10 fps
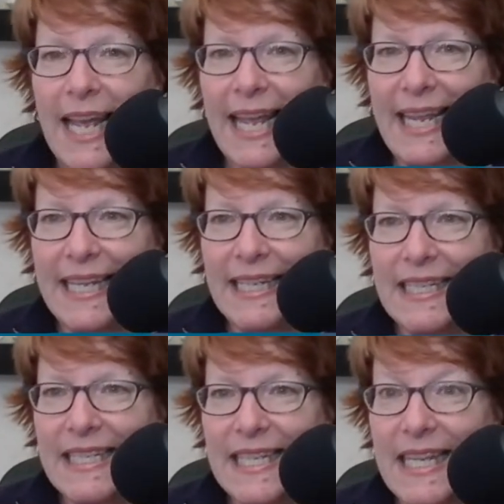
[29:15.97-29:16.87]

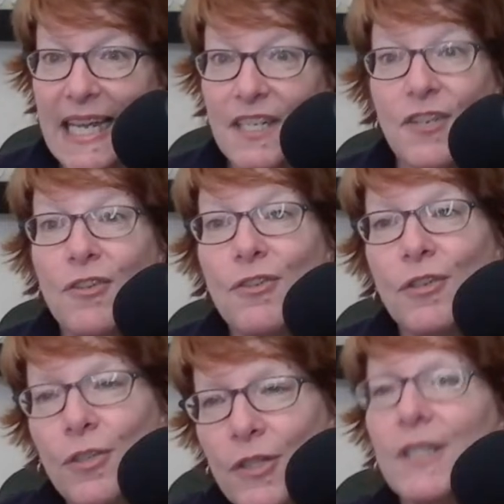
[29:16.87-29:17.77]
And then you
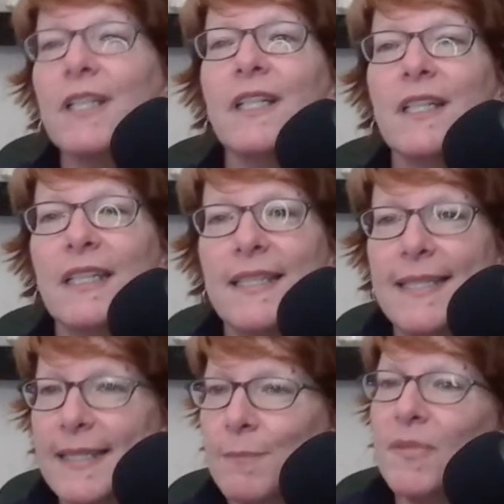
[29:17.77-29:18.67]
could
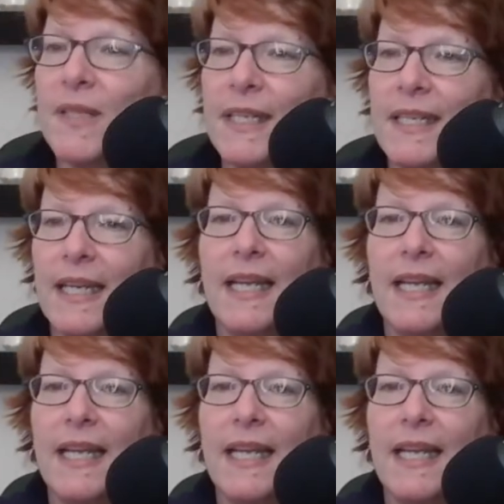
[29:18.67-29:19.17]
simply